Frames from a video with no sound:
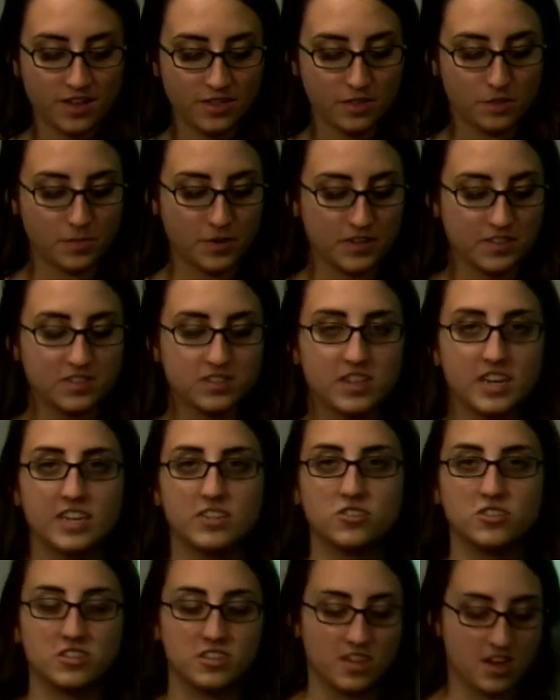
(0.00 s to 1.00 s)
the
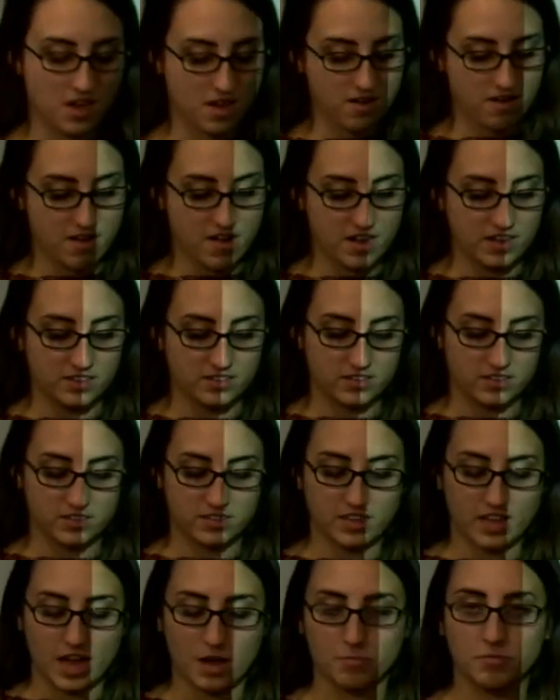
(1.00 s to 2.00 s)
presentation layer aids
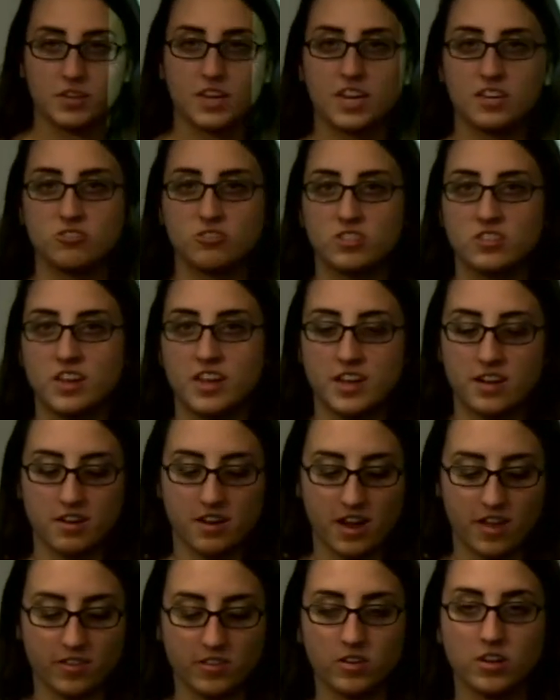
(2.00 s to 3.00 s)
the application
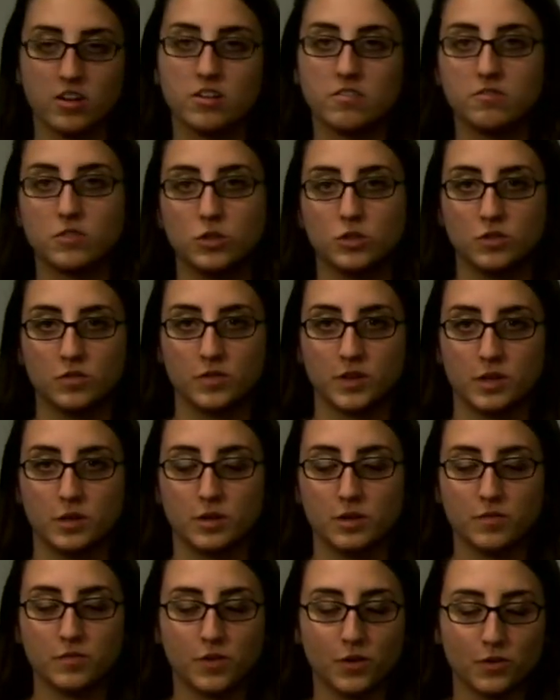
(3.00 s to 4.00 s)
layer, and there are
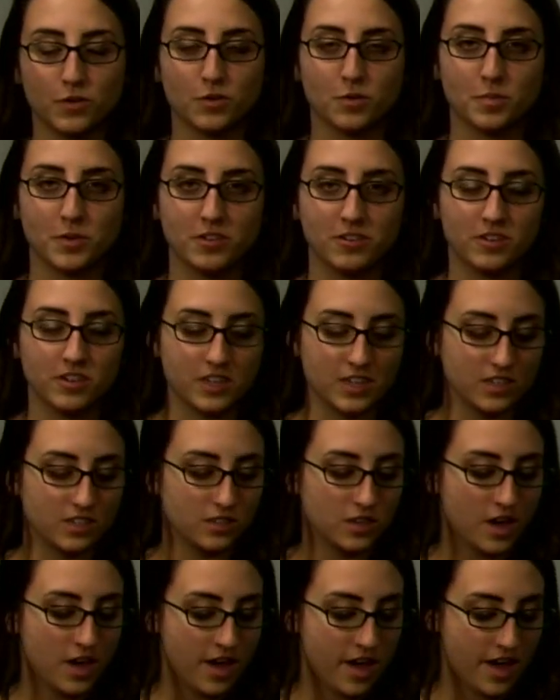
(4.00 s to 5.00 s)
vulnerabilities,
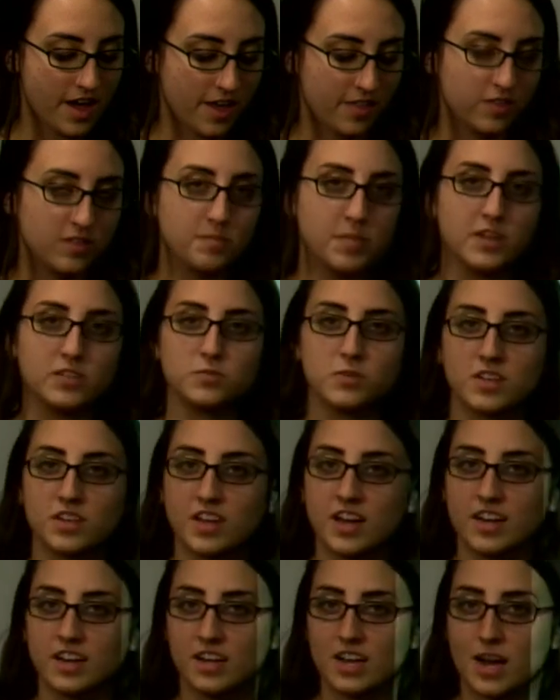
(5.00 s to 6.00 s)
and the best way to
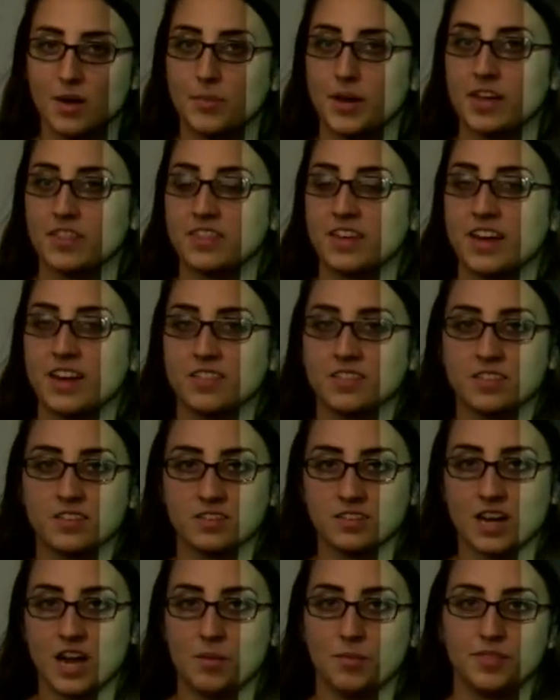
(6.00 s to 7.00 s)
kind of combat that, the
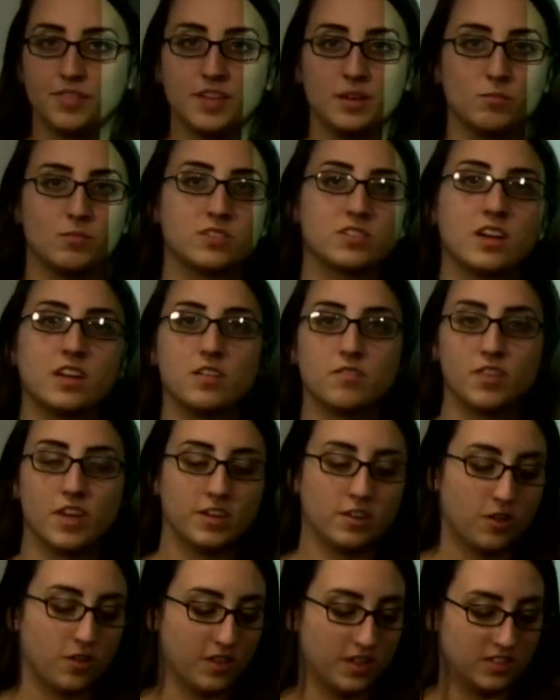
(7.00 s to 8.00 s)
common theme was kind of
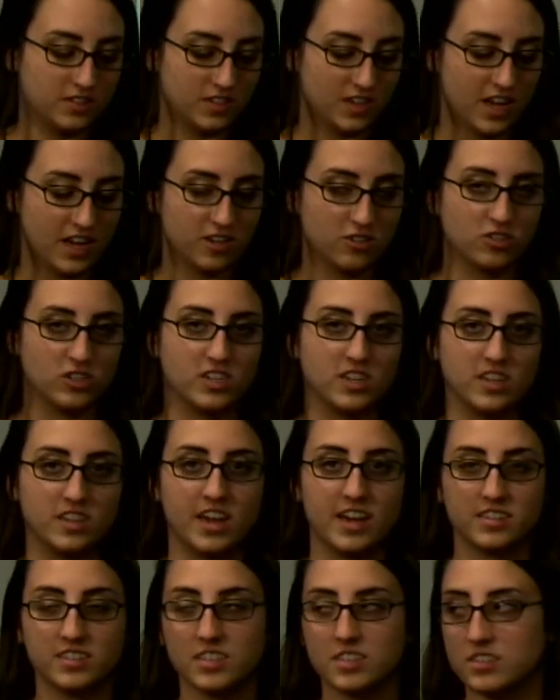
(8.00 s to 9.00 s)
that authentication and
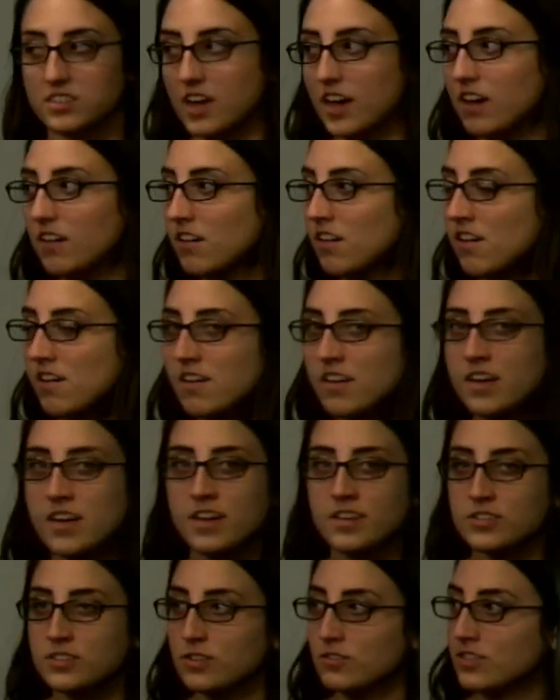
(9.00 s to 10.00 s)
SSL.
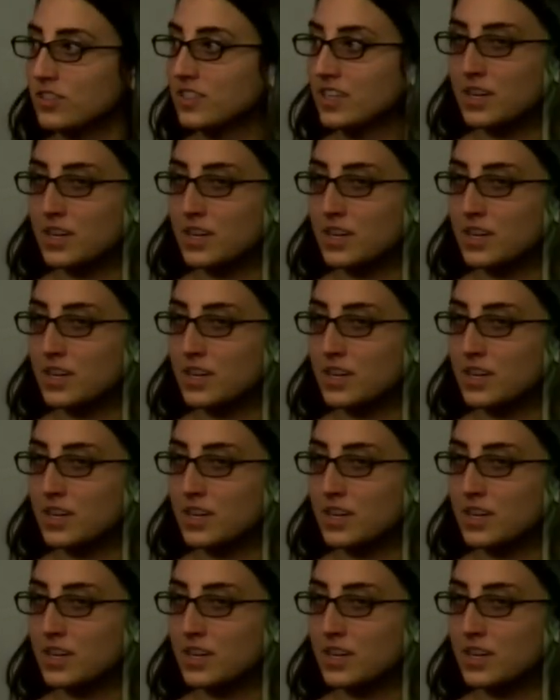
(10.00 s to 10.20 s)
So does